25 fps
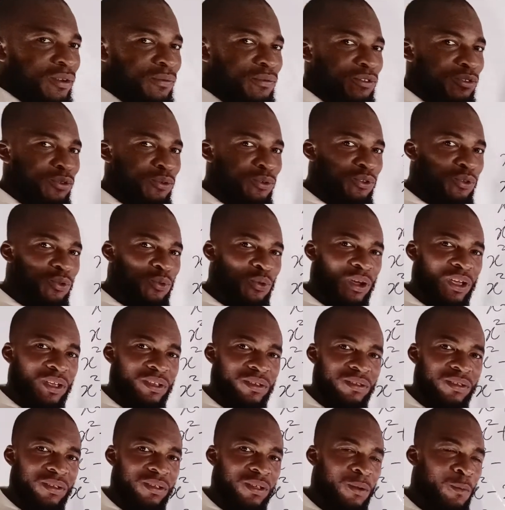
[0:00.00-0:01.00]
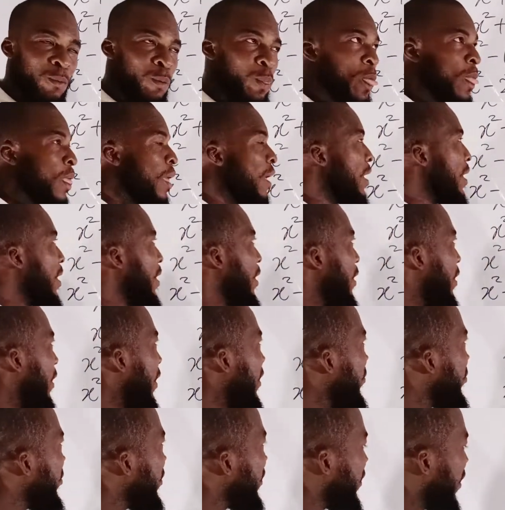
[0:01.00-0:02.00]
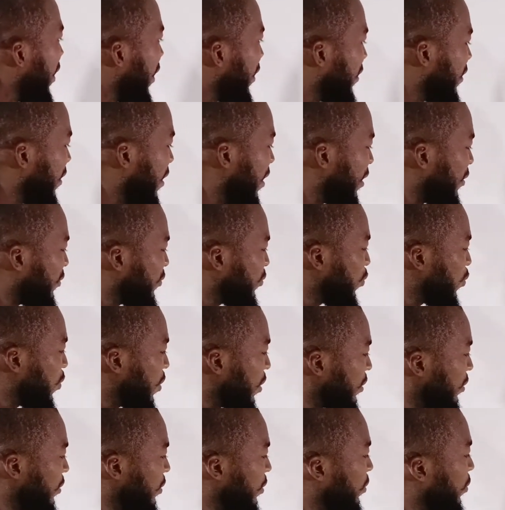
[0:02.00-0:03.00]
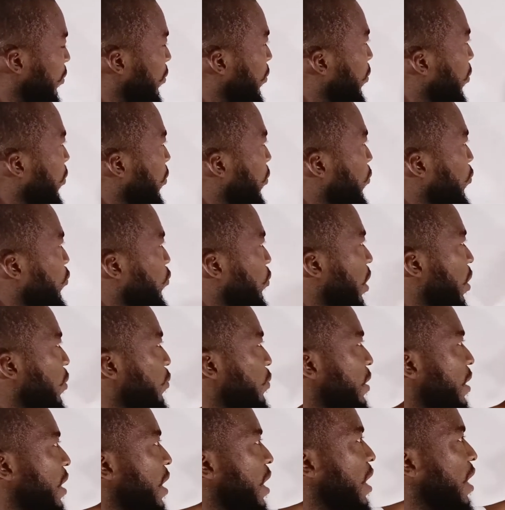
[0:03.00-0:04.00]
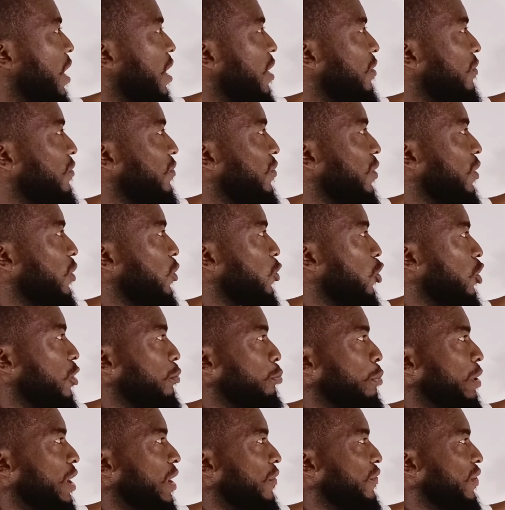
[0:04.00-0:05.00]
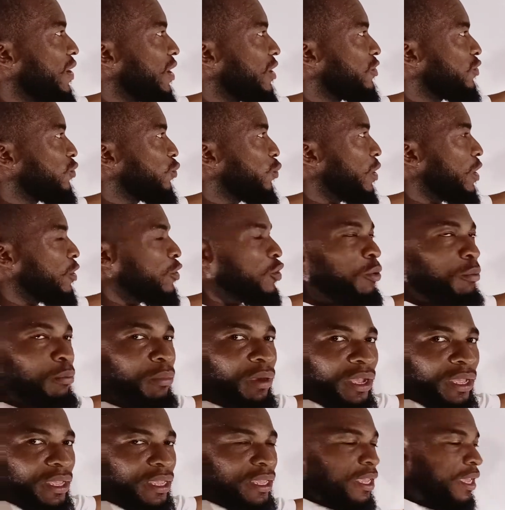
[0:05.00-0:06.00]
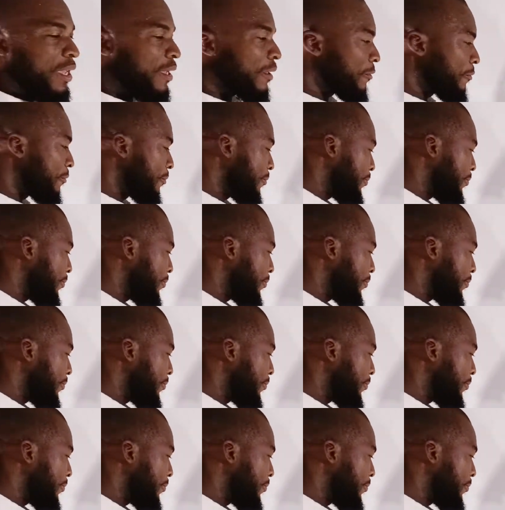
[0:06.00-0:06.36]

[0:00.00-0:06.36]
of two squares. Let me take the last one where we have non-perfect square number here.